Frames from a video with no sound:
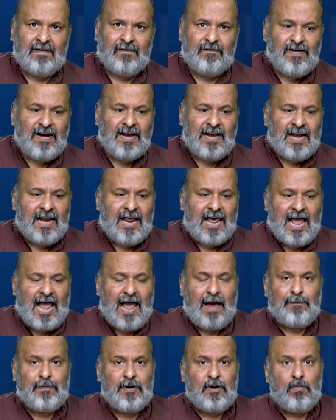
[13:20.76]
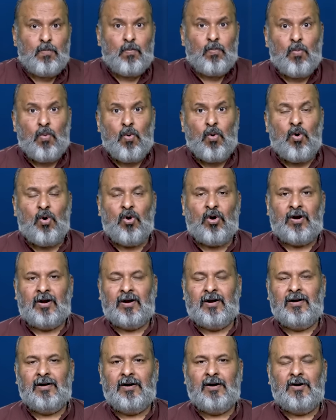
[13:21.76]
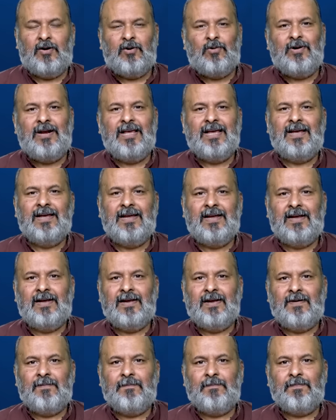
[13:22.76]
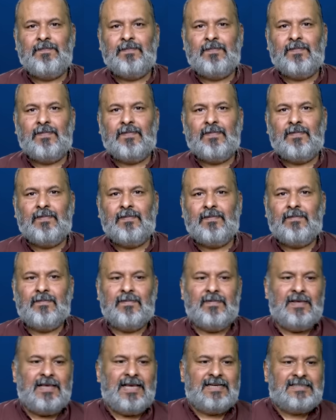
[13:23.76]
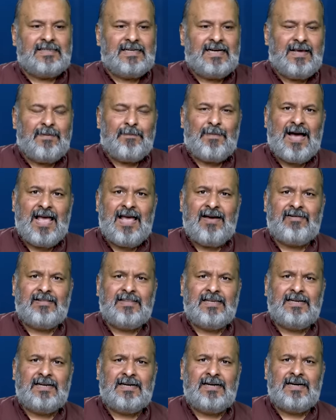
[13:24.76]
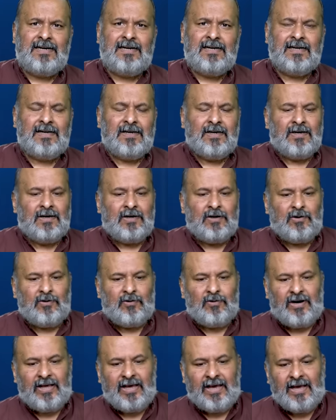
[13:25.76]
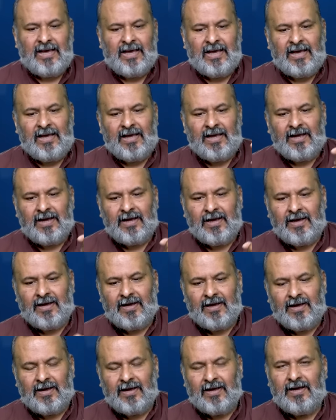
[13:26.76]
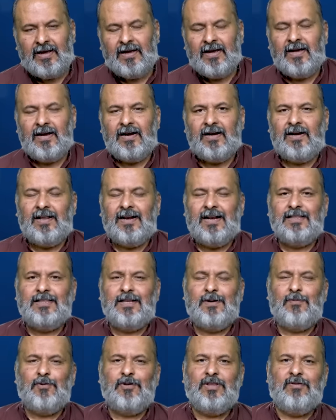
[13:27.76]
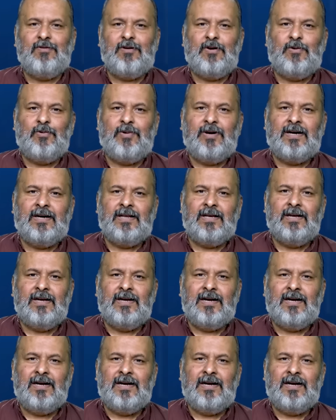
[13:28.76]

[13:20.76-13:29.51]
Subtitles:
will happen more today. Yesterday, Mayawati did it. Today, Narendra Modi will do it.